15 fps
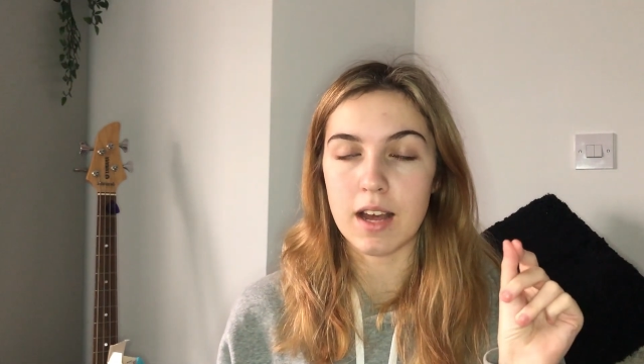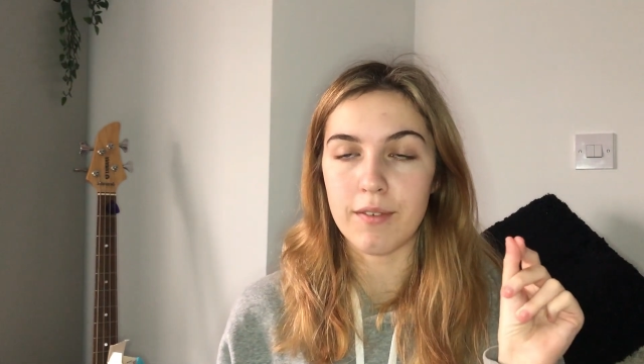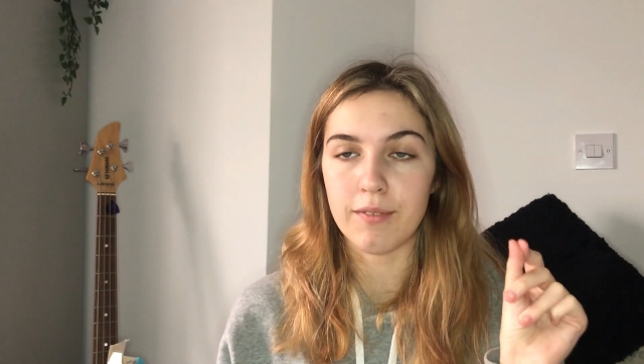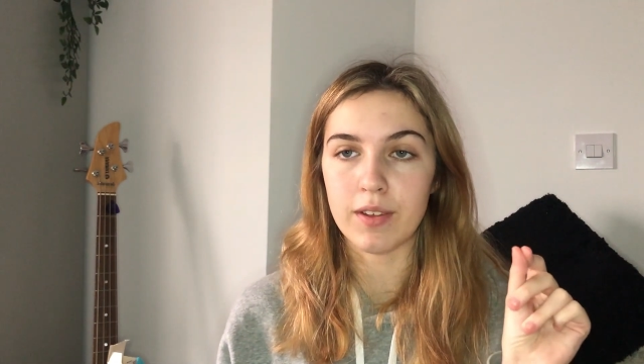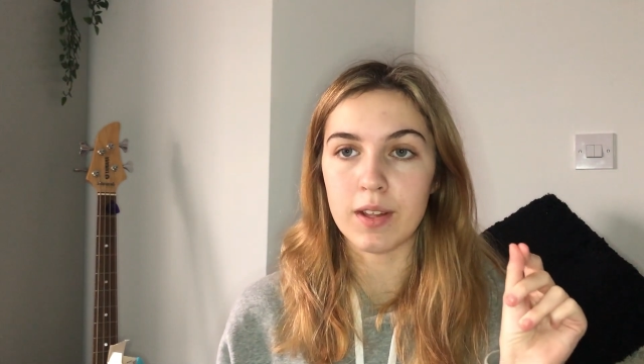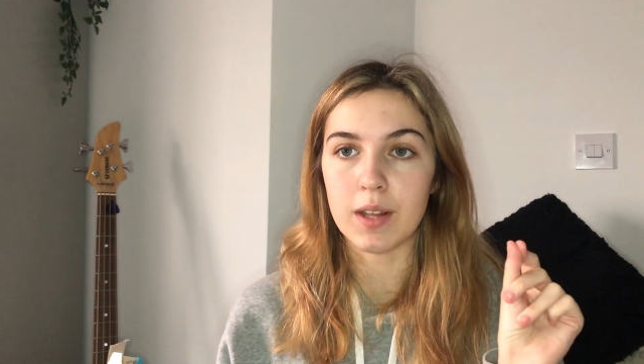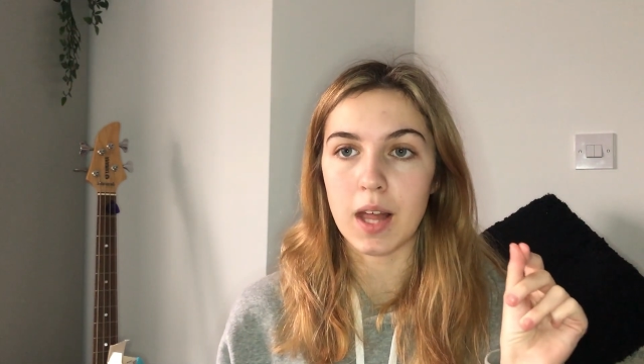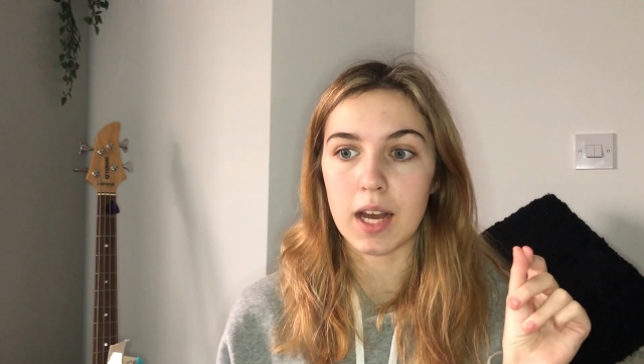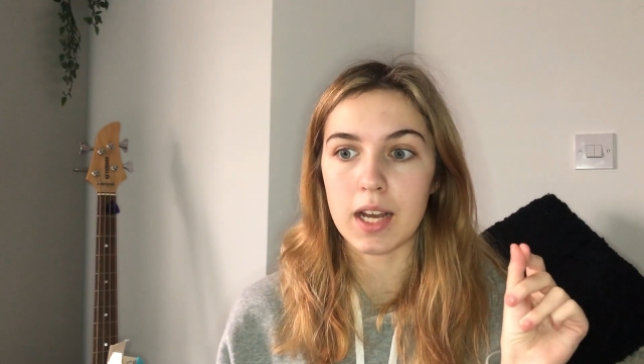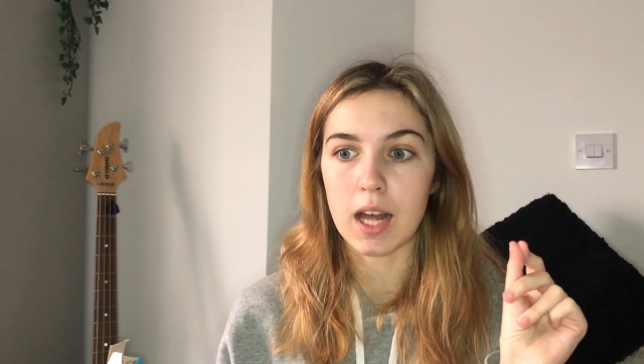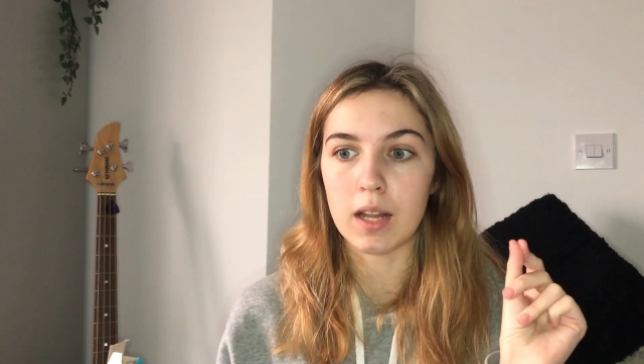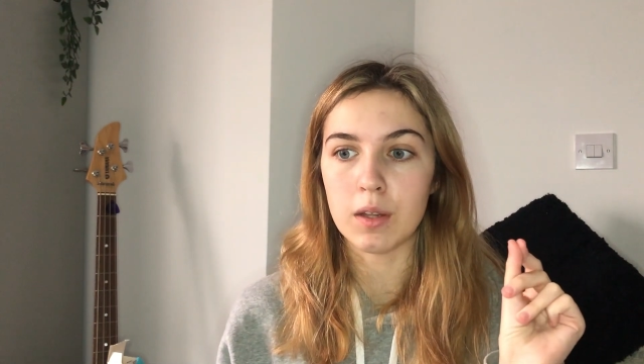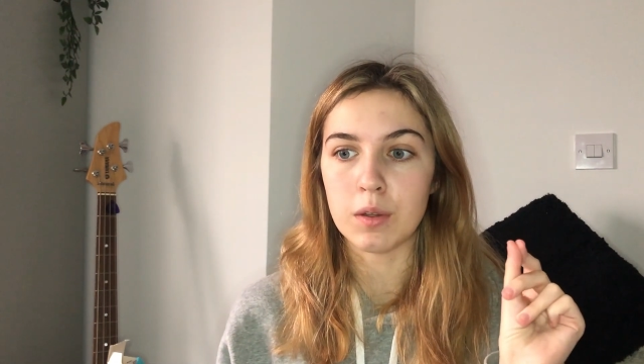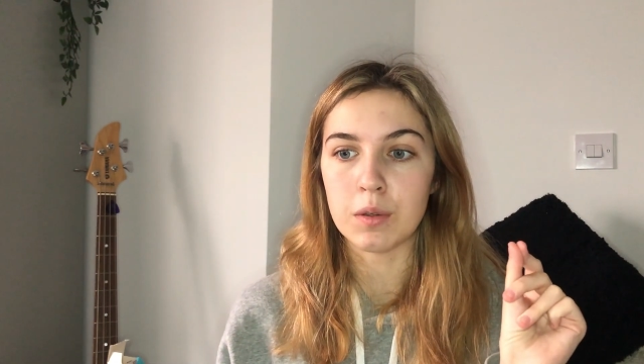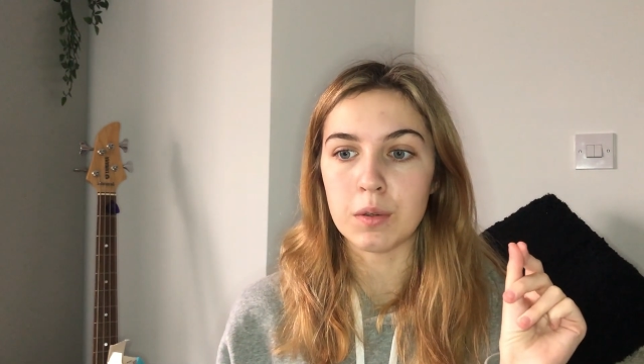I feel like
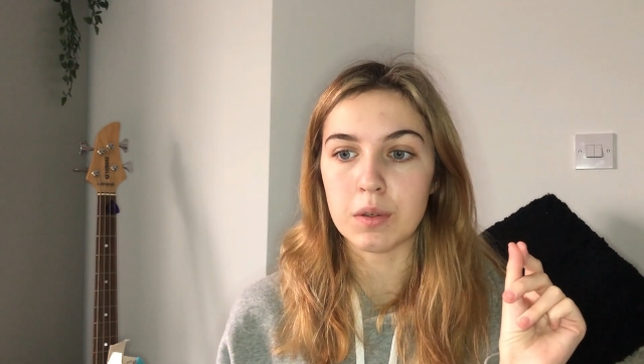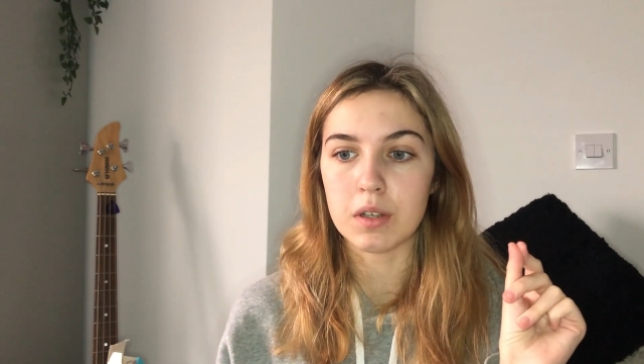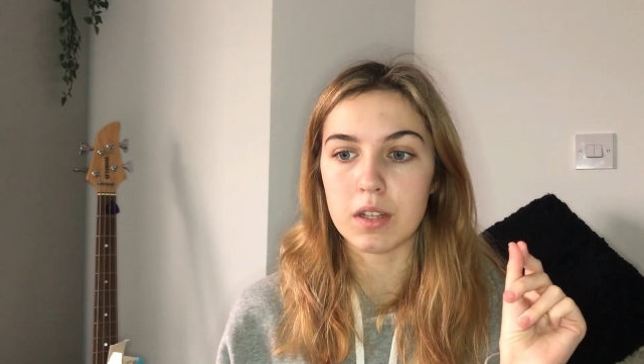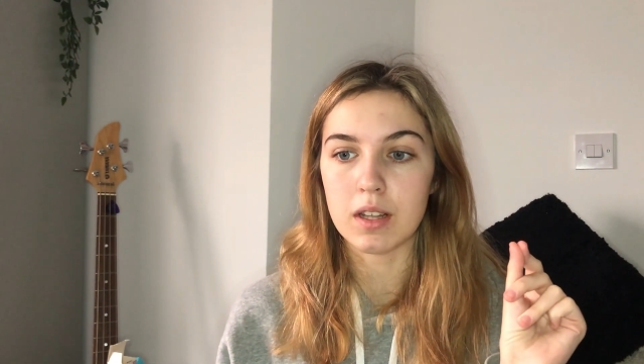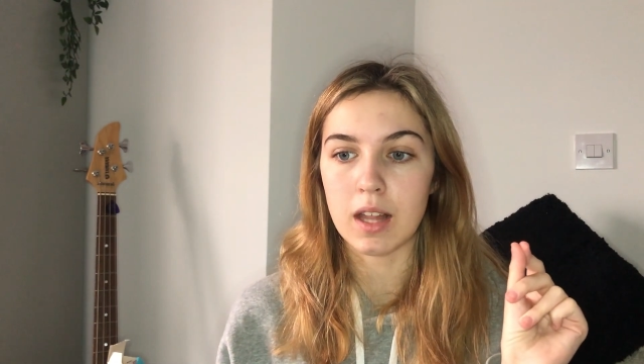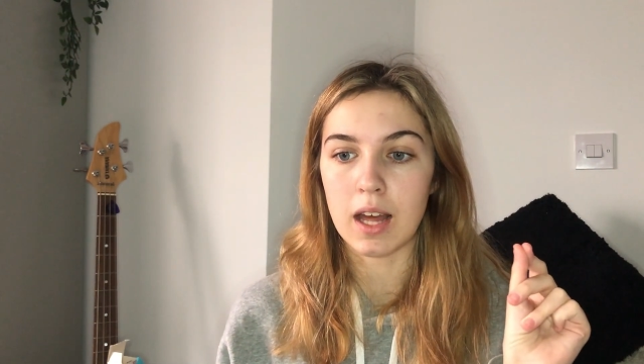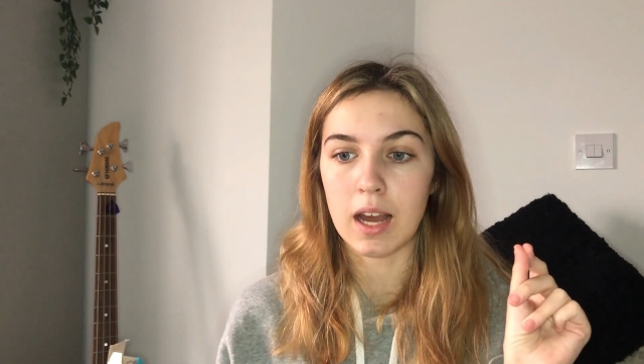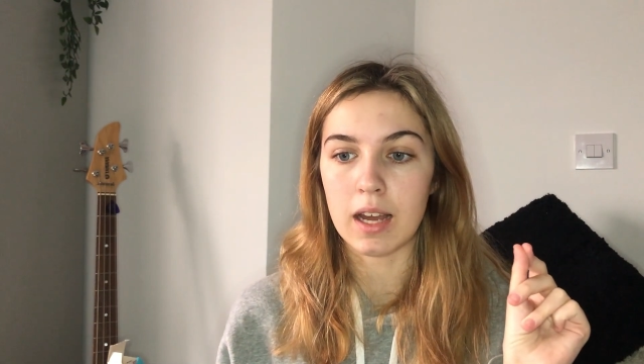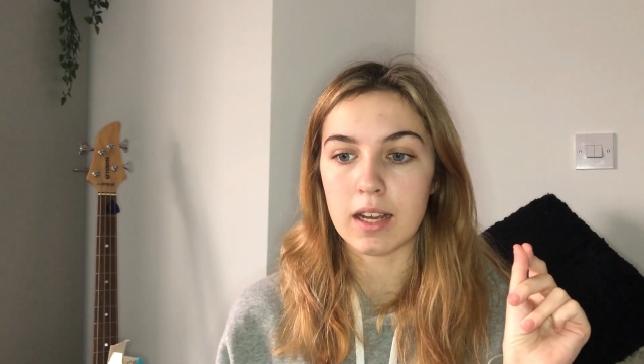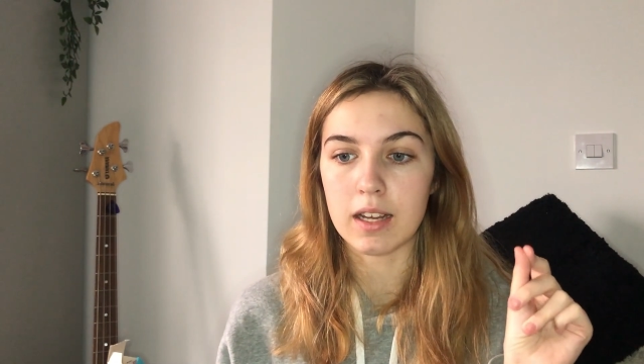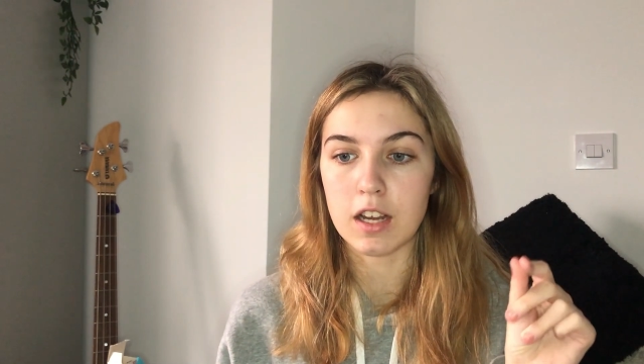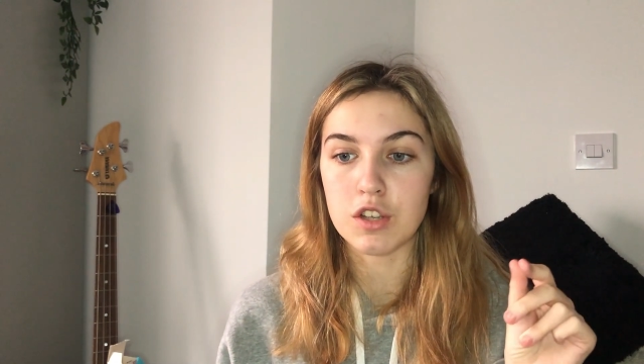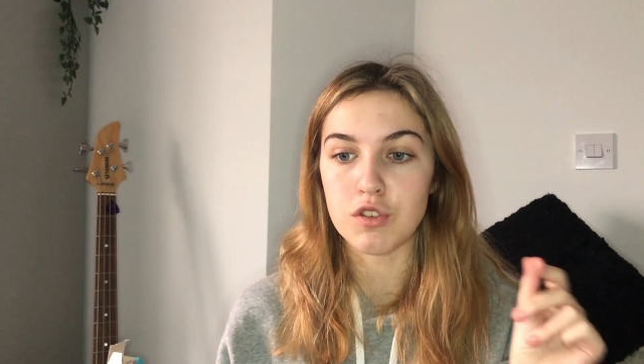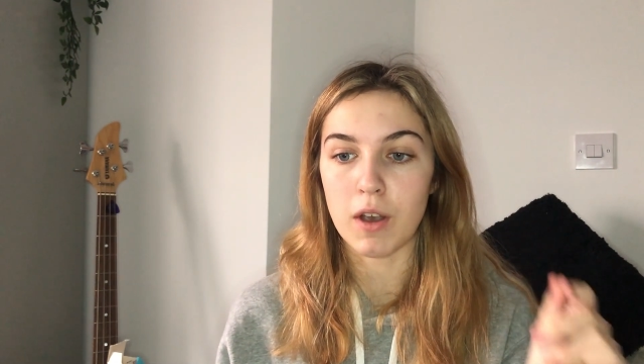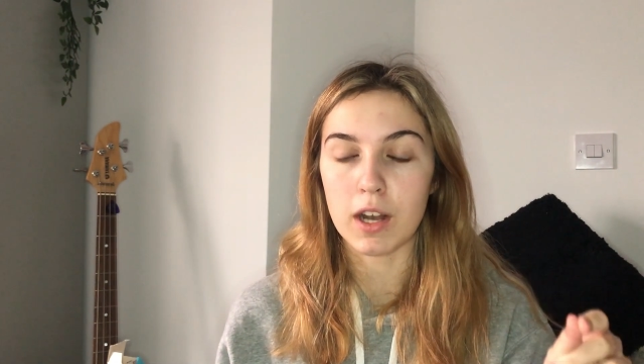I look
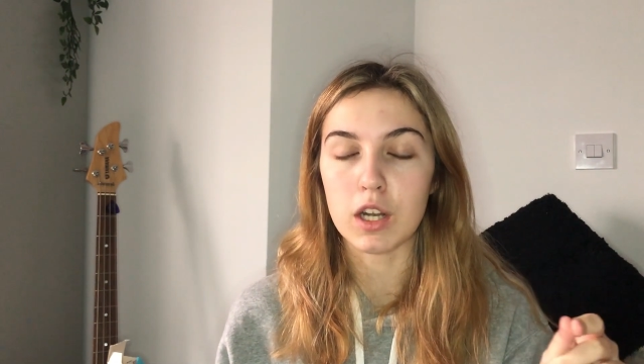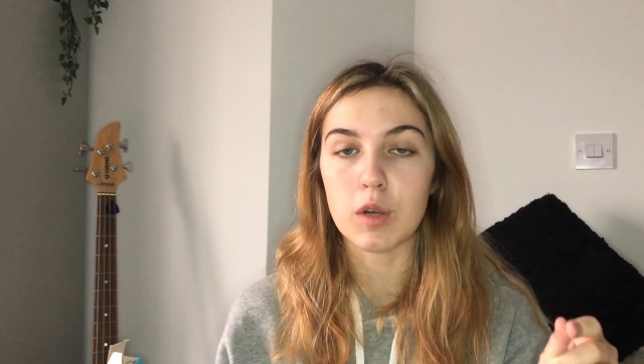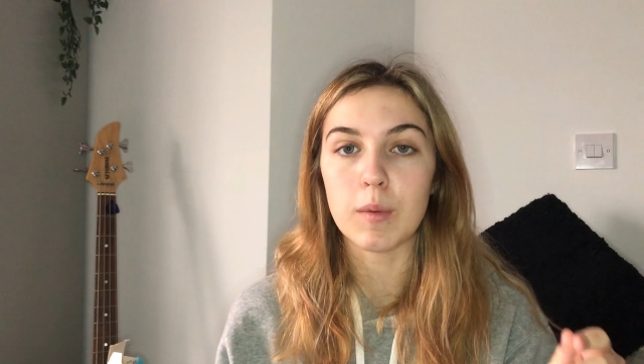like a drag